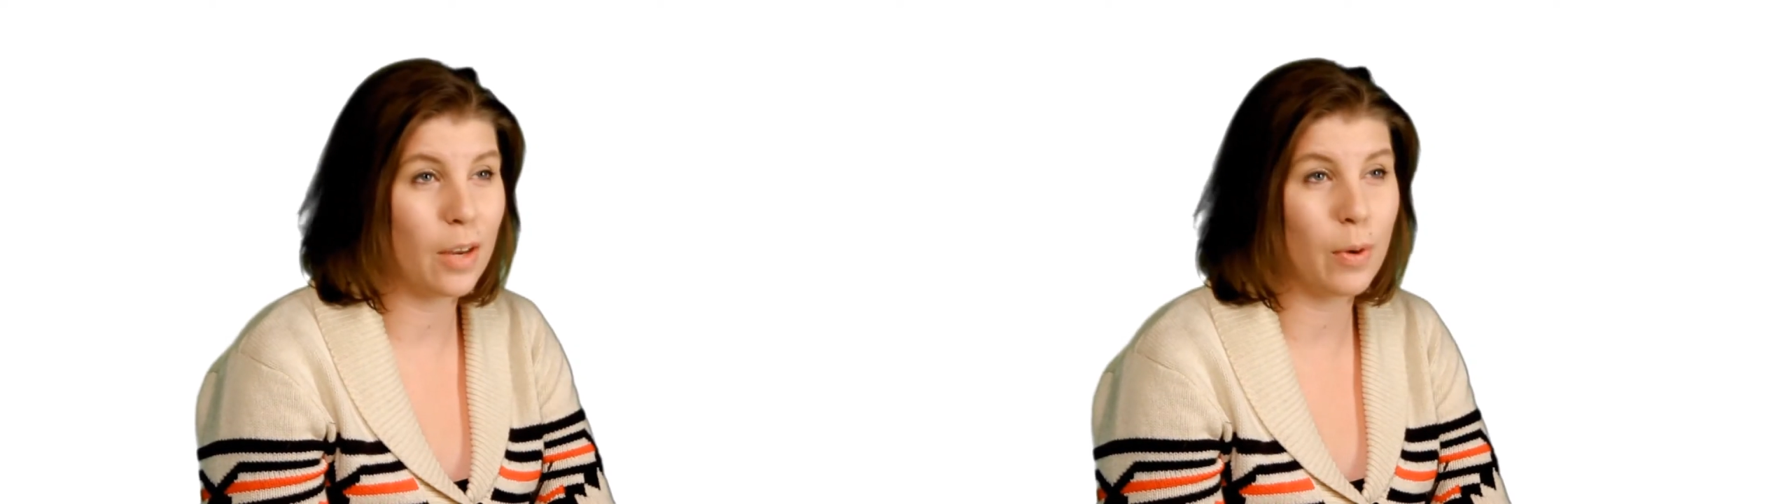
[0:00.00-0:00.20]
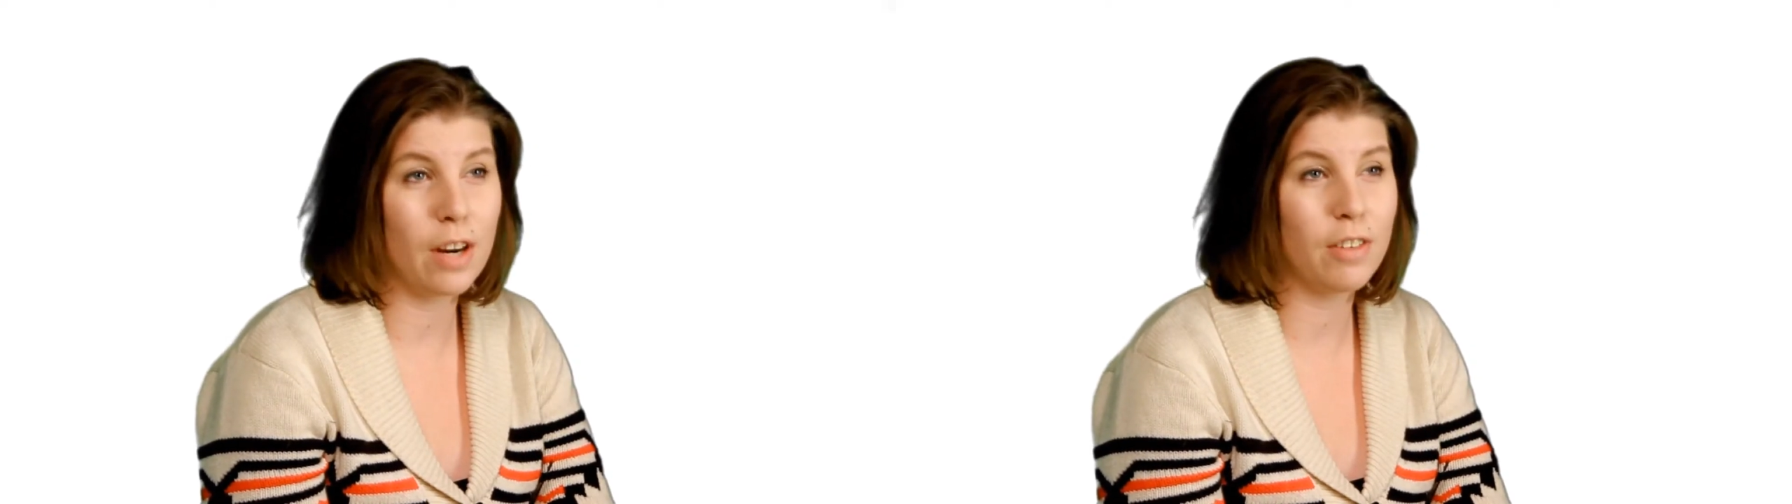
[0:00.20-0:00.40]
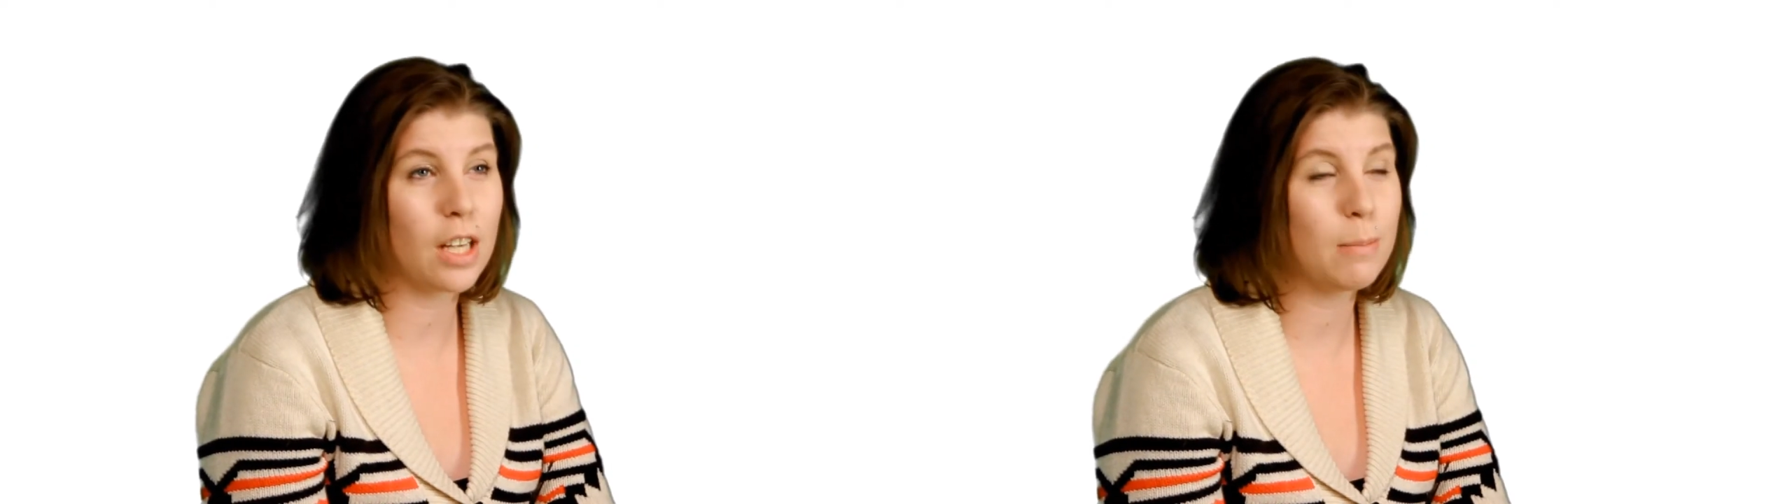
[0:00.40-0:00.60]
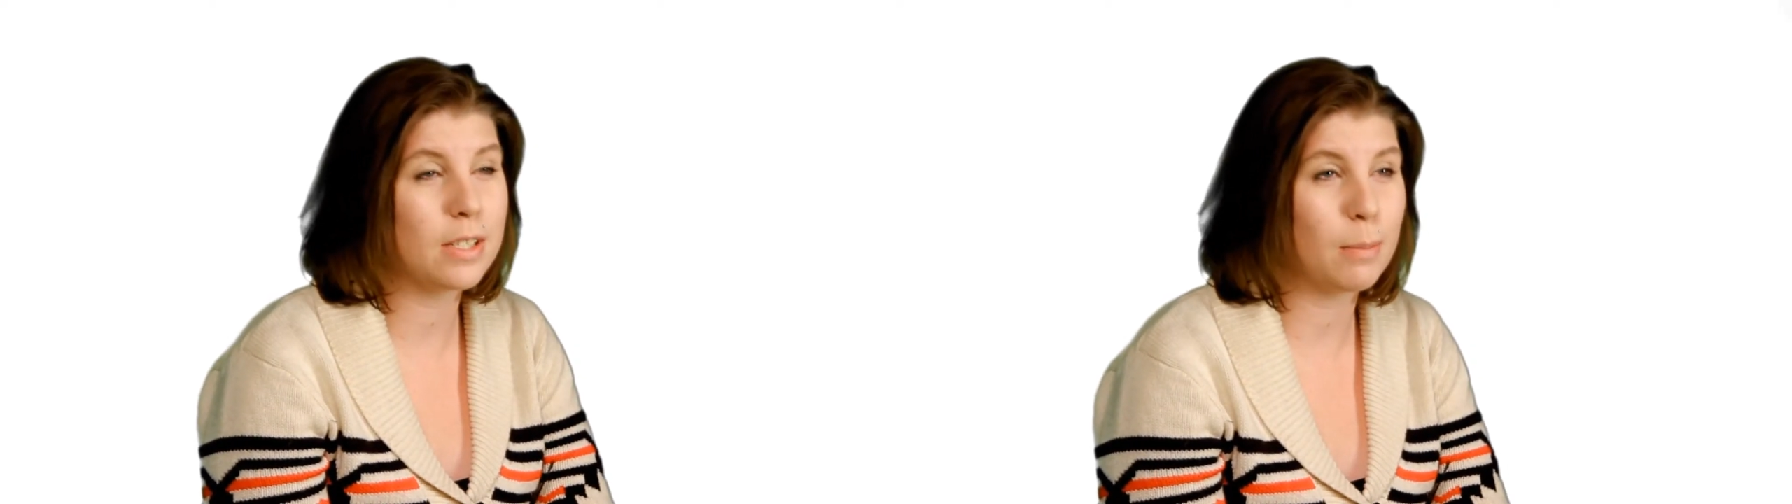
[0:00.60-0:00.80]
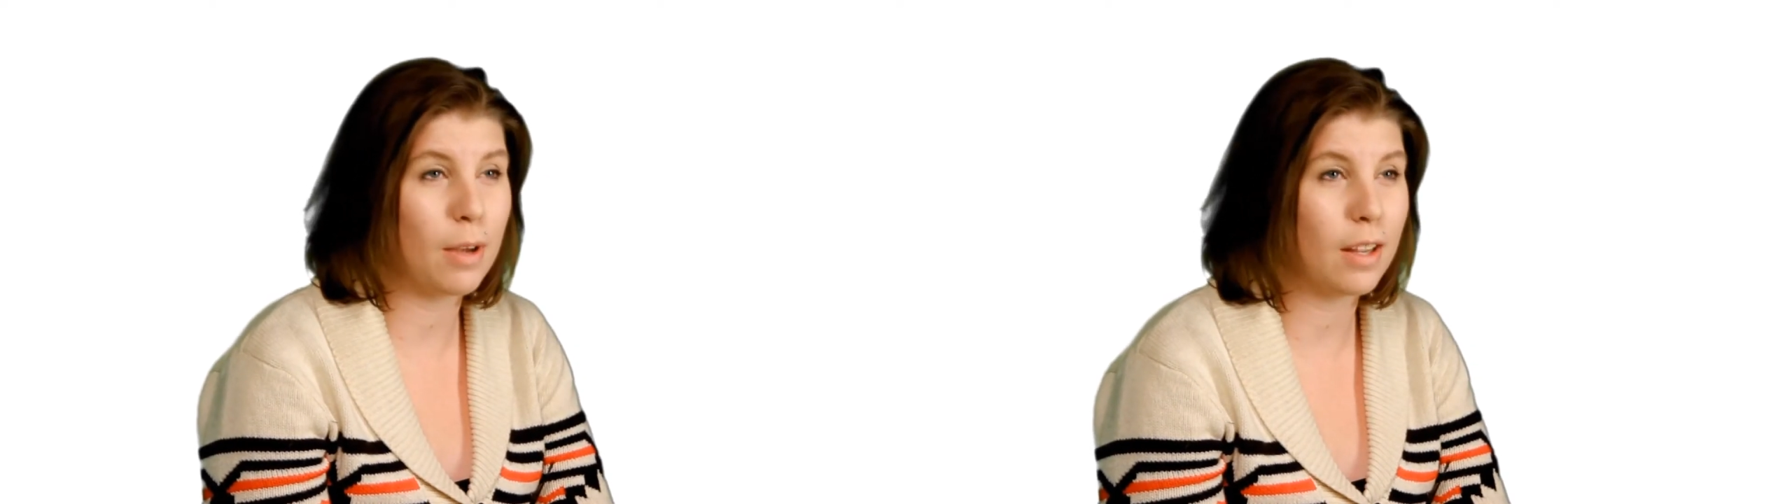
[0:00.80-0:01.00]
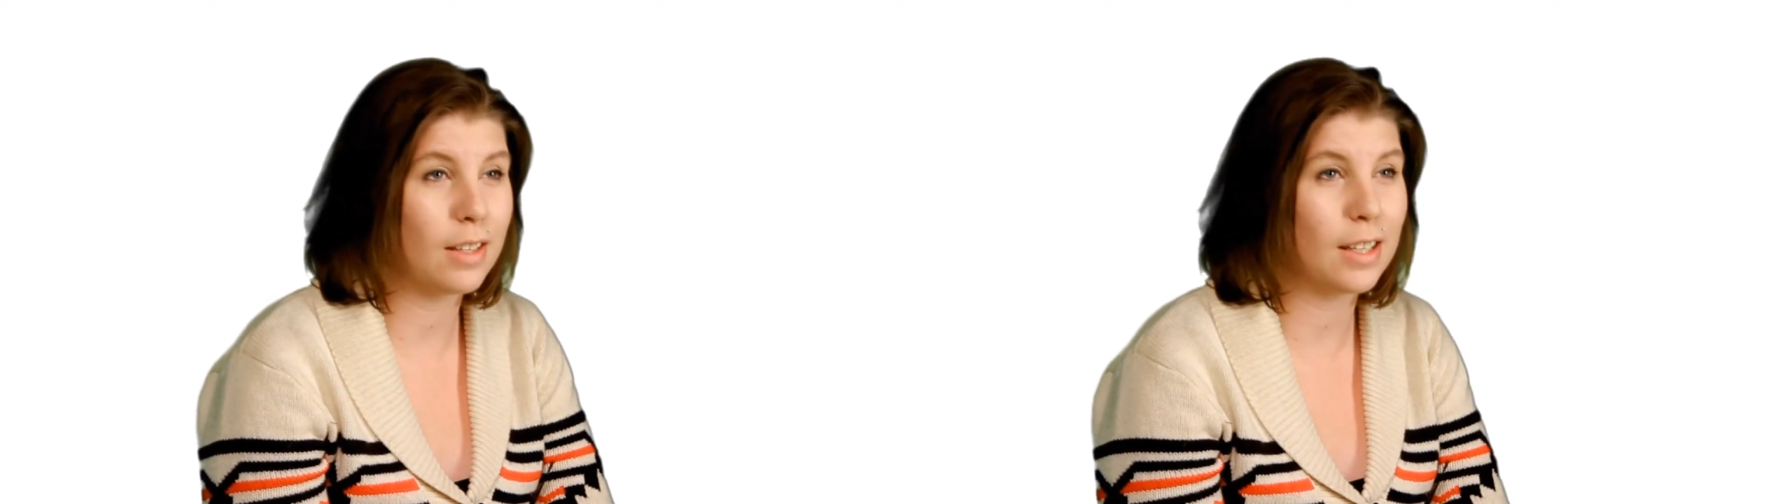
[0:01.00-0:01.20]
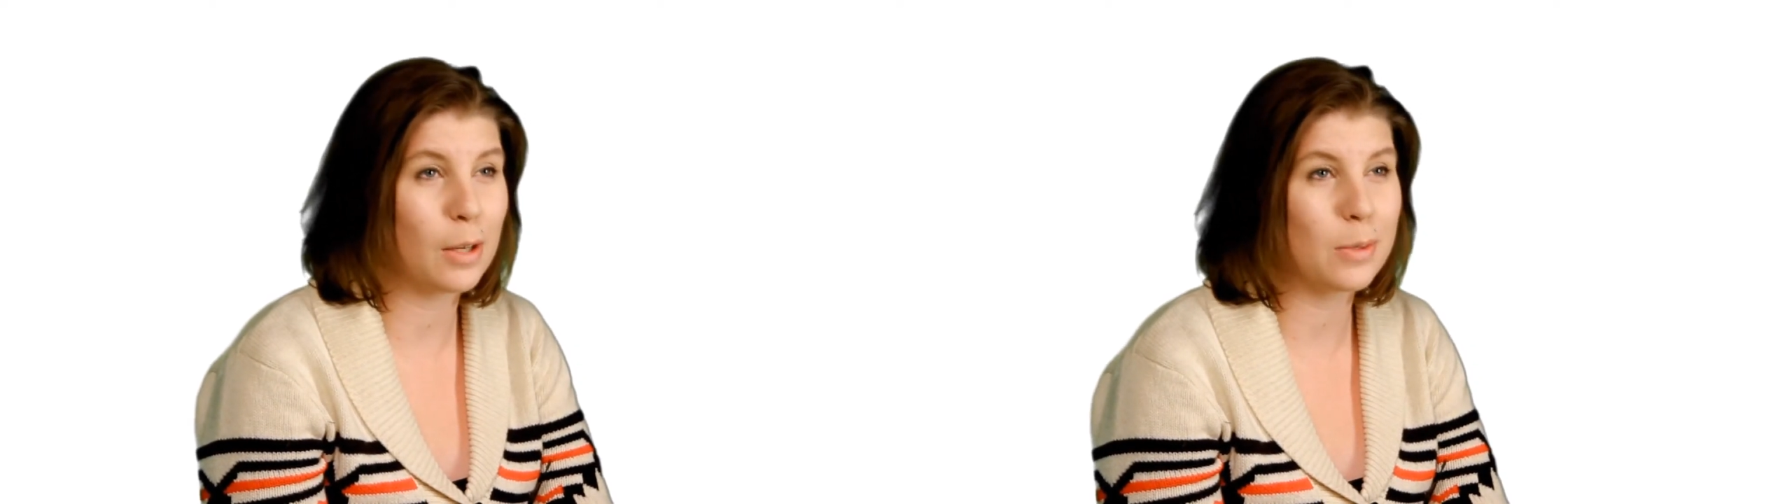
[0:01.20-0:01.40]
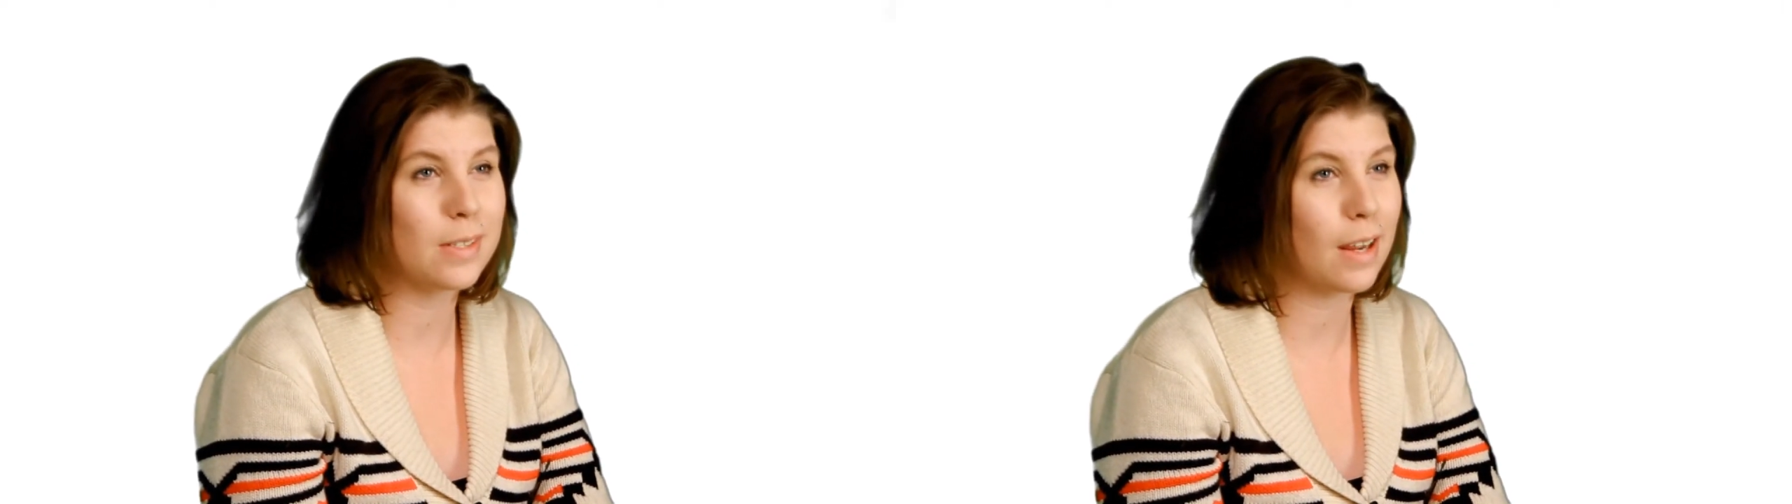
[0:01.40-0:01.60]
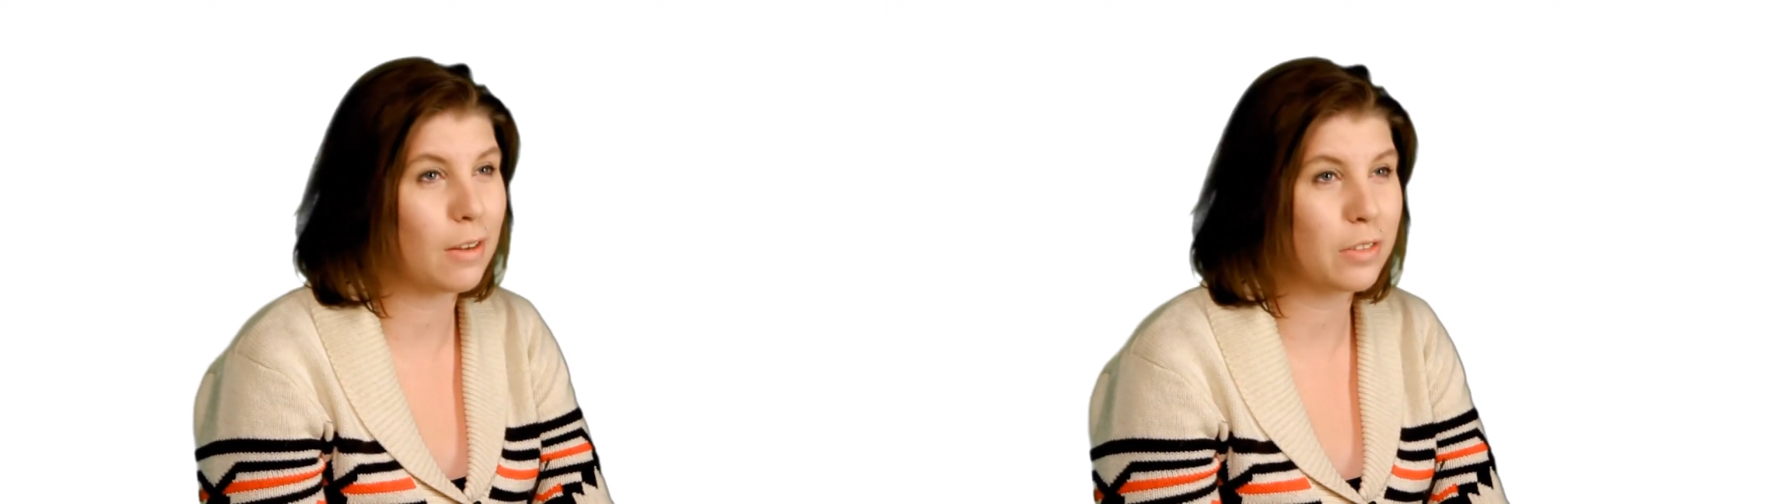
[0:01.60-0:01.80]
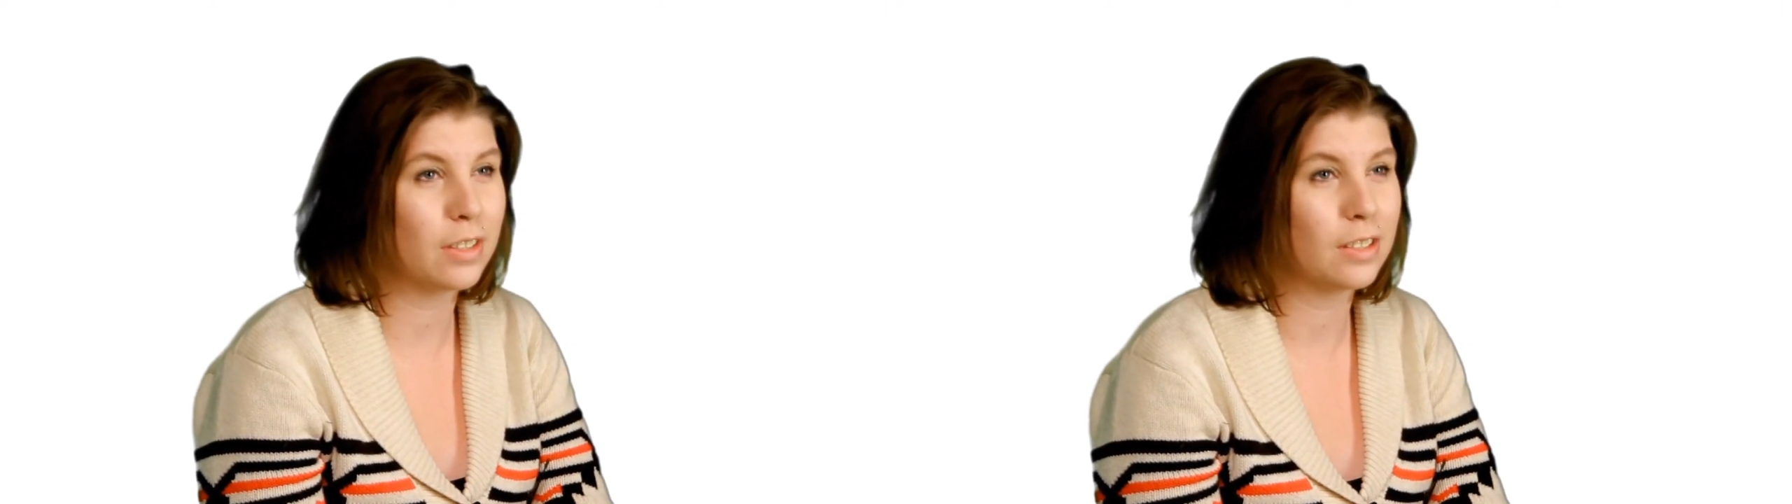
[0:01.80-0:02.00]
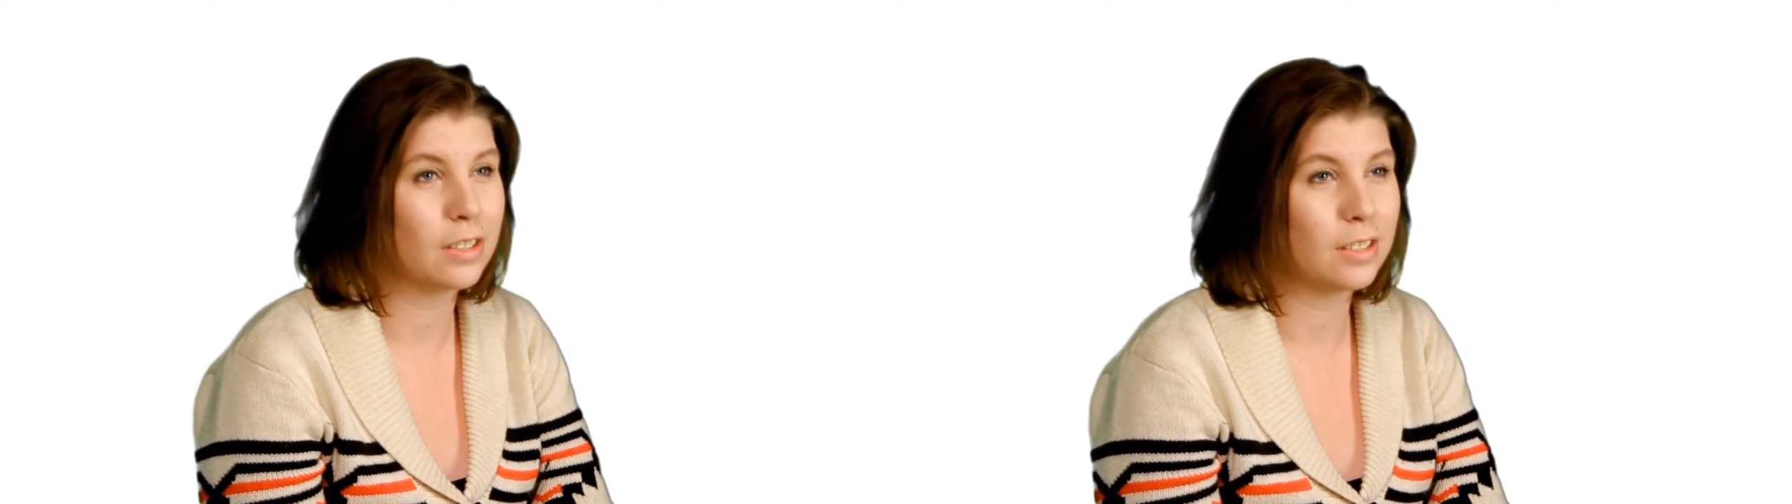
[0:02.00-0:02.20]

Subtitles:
Whatever comes to mind, it goes down.